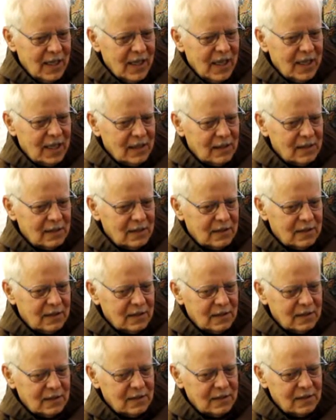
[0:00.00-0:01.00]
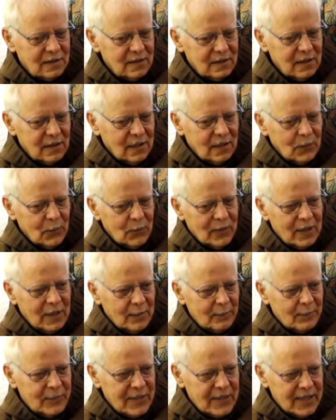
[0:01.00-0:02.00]
And uh, when
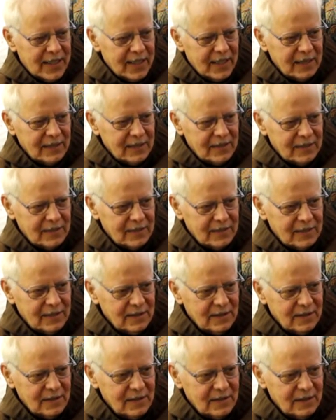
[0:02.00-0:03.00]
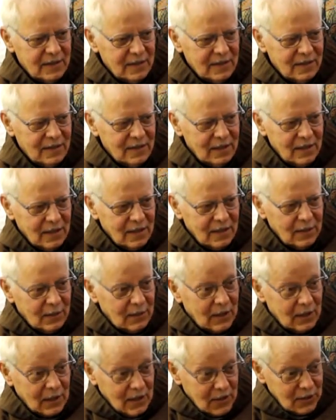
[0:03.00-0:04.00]
I pray,
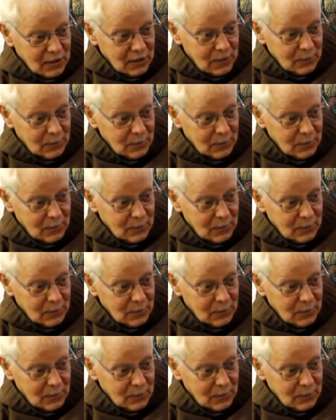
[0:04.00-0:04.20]
and I go